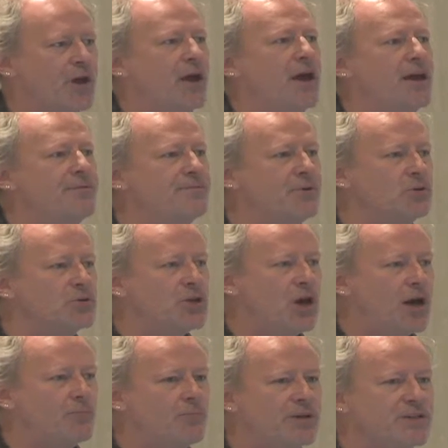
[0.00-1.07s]
a
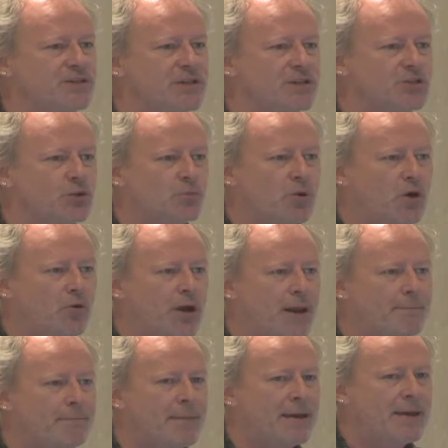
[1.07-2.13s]
full-time residential program